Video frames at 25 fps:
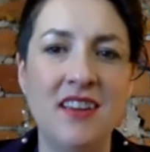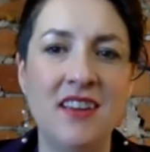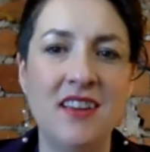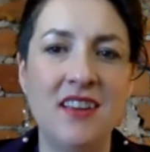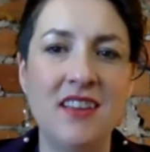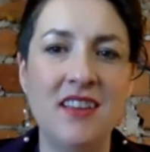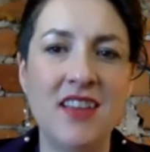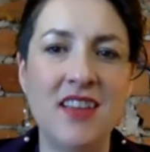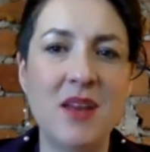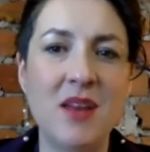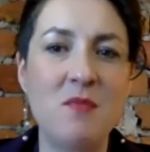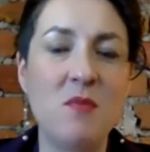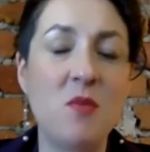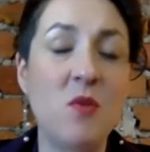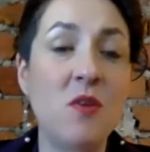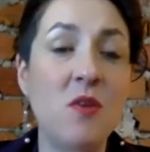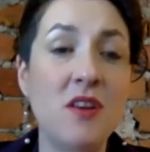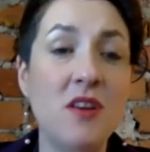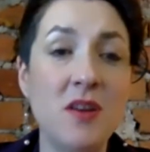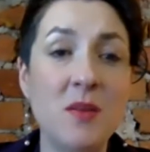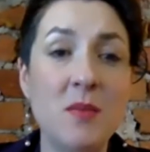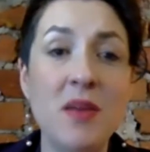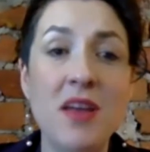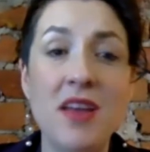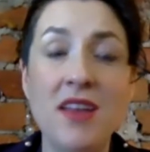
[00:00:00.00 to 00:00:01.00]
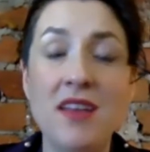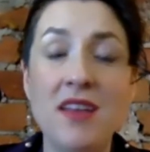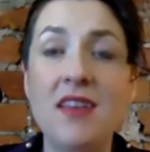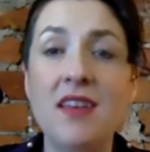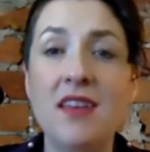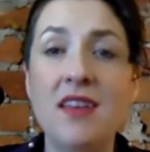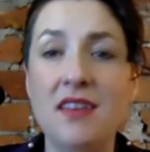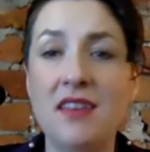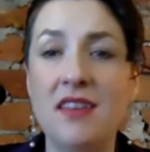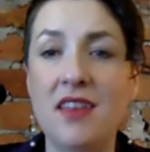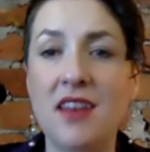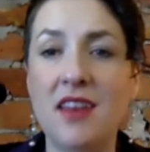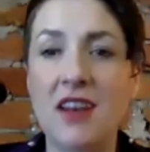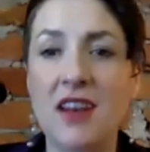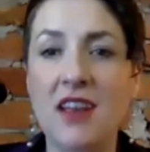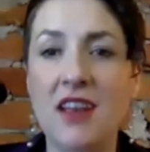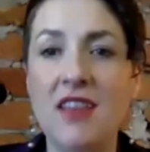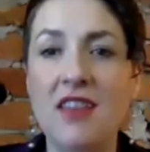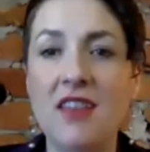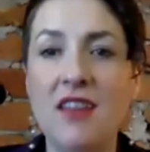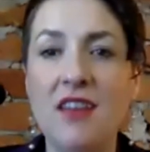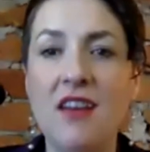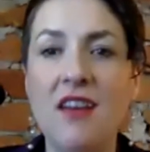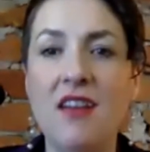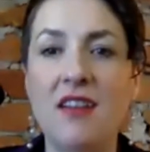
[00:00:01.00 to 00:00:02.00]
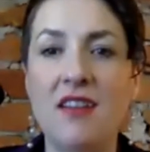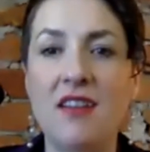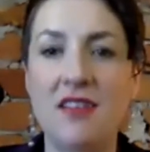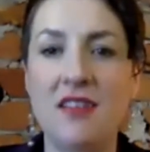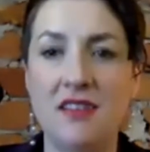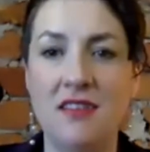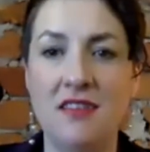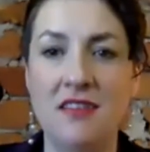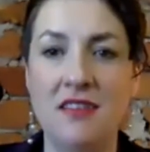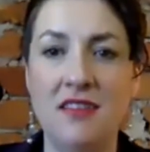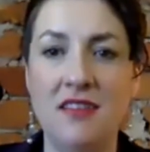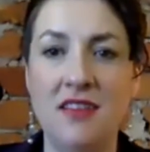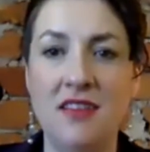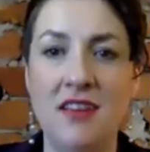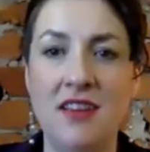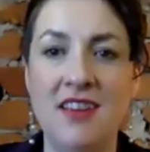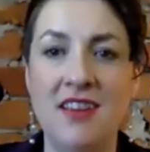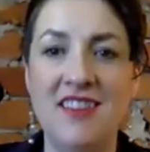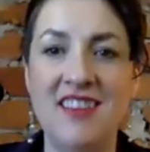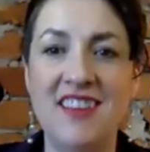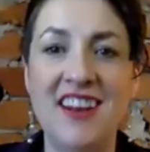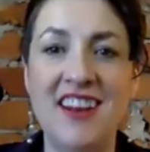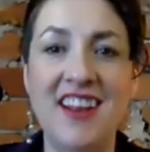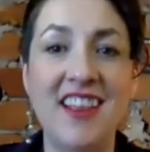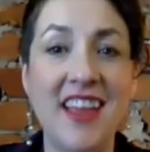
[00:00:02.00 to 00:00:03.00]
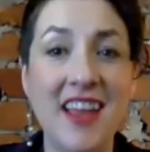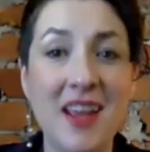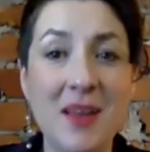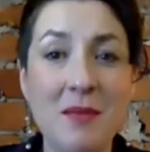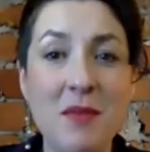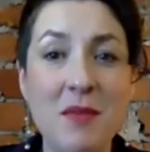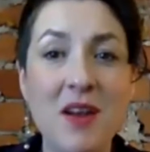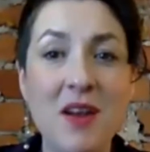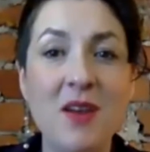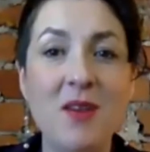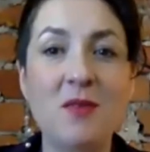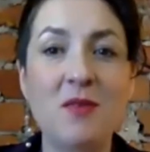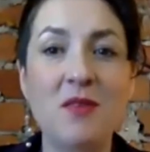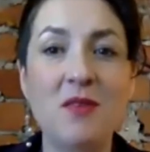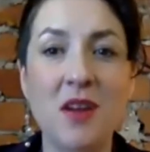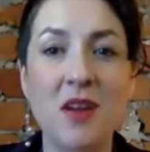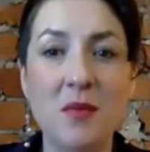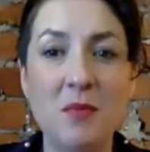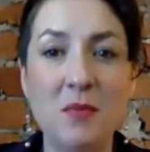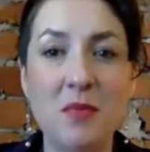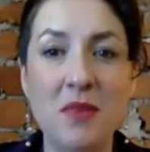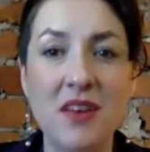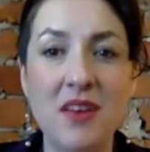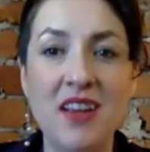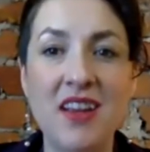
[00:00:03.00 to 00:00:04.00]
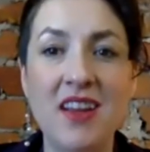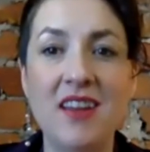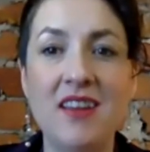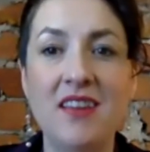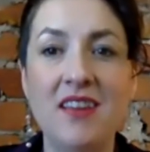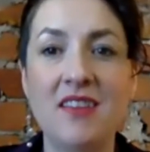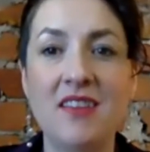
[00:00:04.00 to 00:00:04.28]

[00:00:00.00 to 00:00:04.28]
that I'm more independent than I thought, that I like my own company,